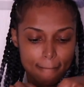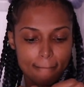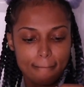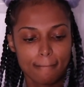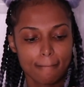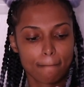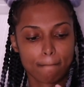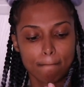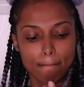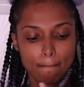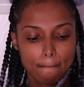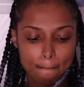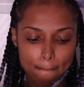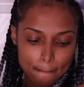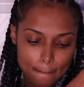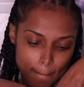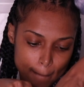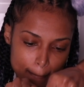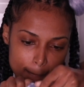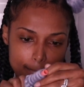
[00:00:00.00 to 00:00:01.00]
So don't
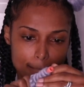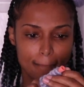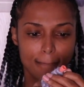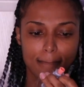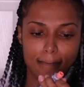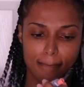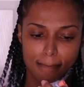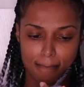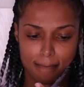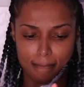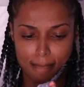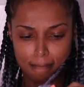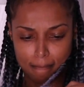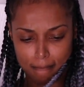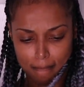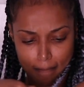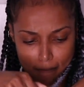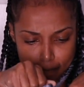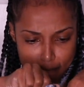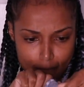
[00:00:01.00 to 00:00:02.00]
just try to wrap it around.
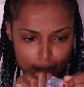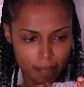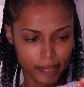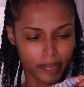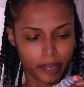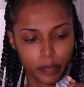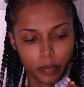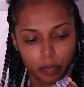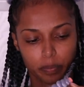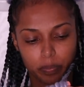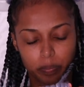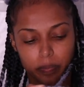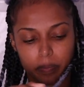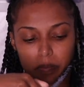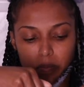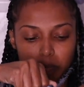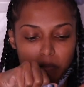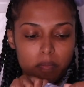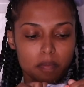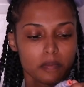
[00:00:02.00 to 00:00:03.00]
Otherwise you'll have like a
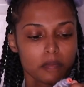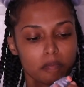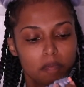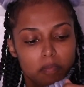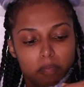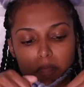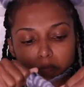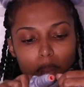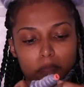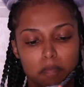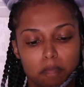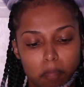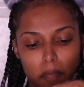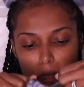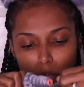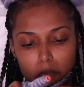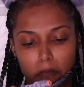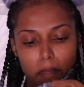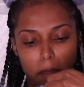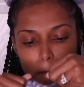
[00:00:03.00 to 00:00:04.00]
Shirley Temple type of
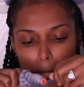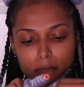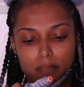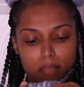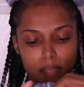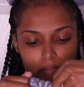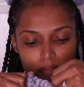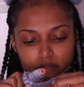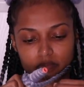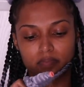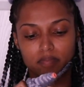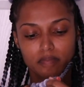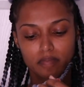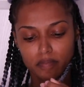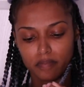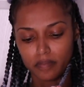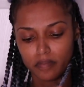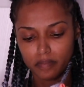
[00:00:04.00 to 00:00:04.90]
curl and I didn't want that.